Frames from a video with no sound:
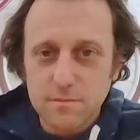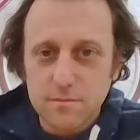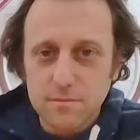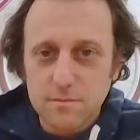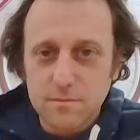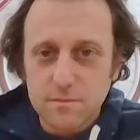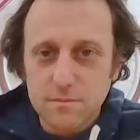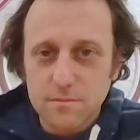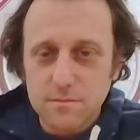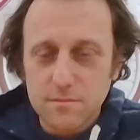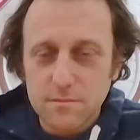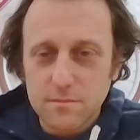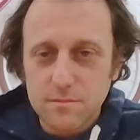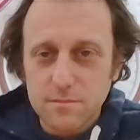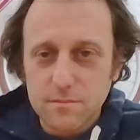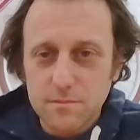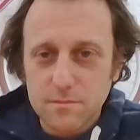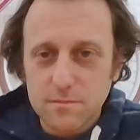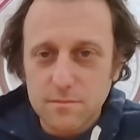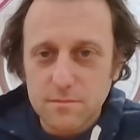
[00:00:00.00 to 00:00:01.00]

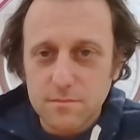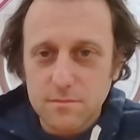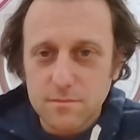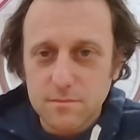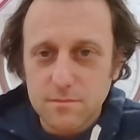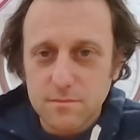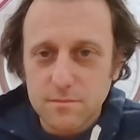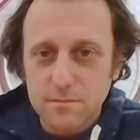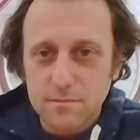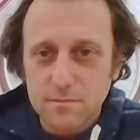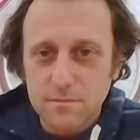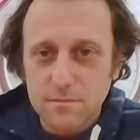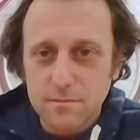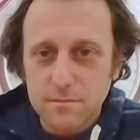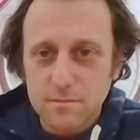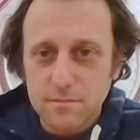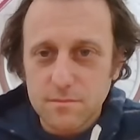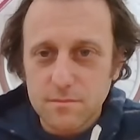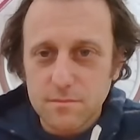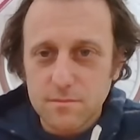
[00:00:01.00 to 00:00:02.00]

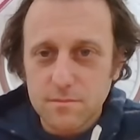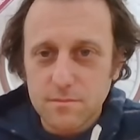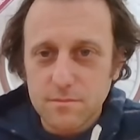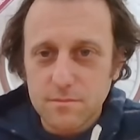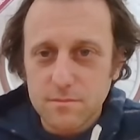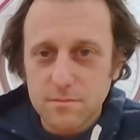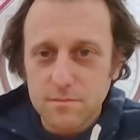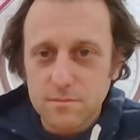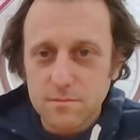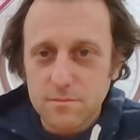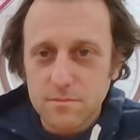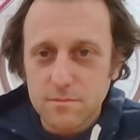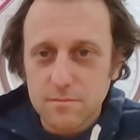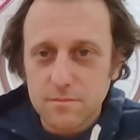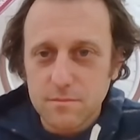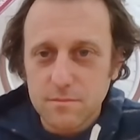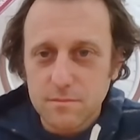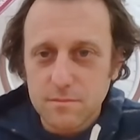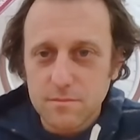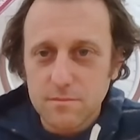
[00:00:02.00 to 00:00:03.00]

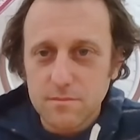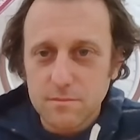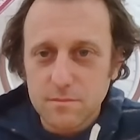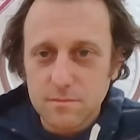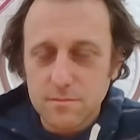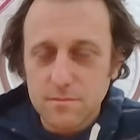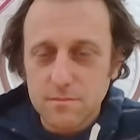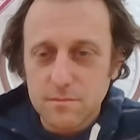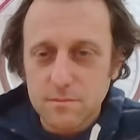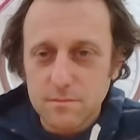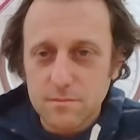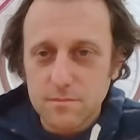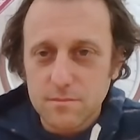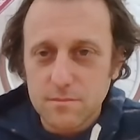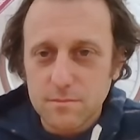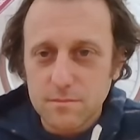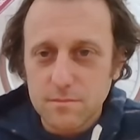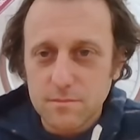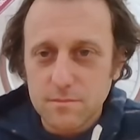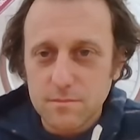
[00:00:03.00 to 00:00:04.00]

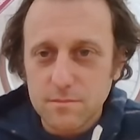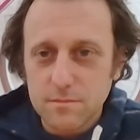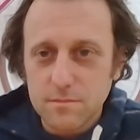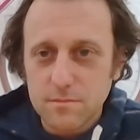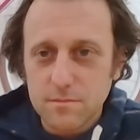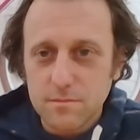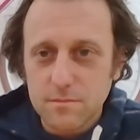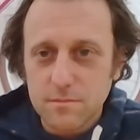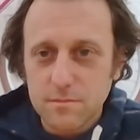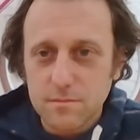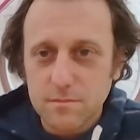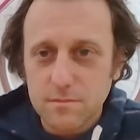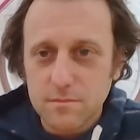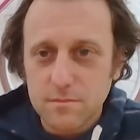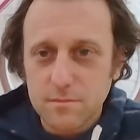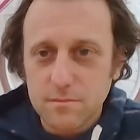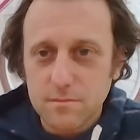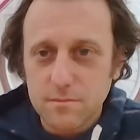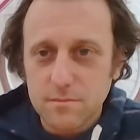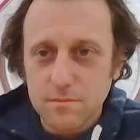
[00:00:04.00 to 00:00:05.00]

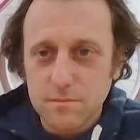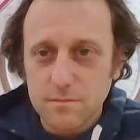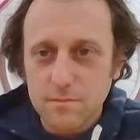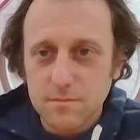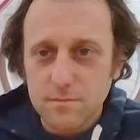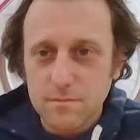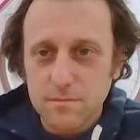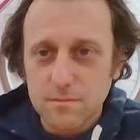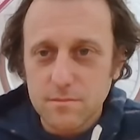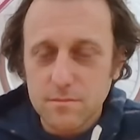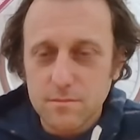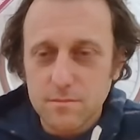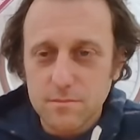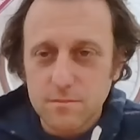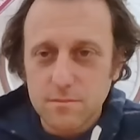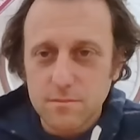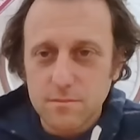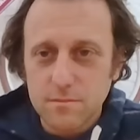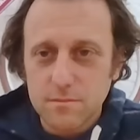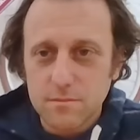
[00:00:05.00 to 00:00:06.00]

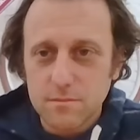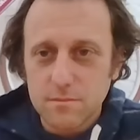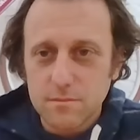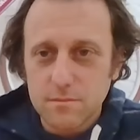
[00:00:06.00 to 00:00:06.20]
The person shown says nothing.